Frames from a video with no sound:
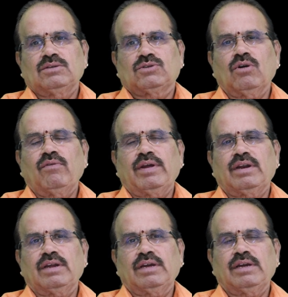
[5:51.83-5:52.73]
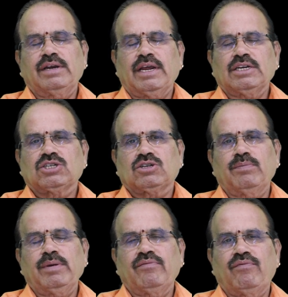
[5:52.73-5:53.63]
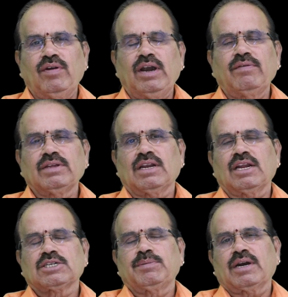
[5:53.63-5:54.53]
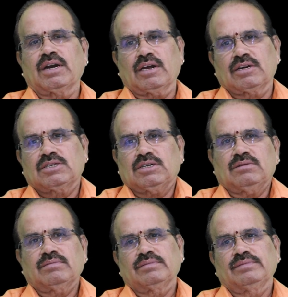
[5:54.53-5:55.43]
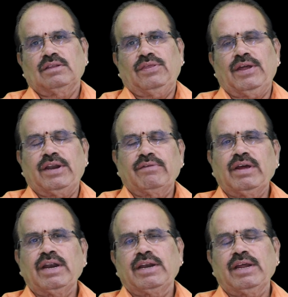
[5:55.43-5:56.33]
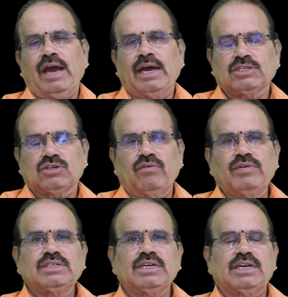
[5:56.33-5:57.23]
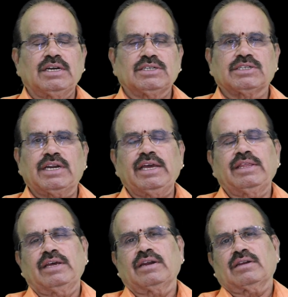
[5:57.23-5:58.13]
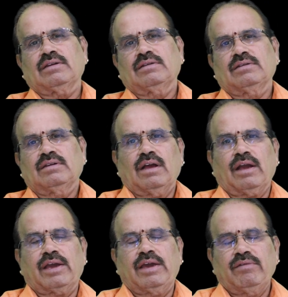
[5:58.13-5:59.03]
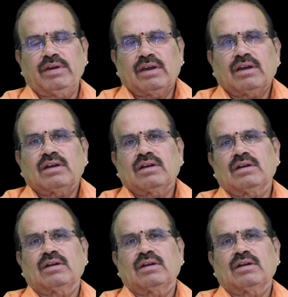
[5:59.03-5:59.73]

So when it has to be filled with Lakshmi Kataksha, the divinity has to visit and stay there, giving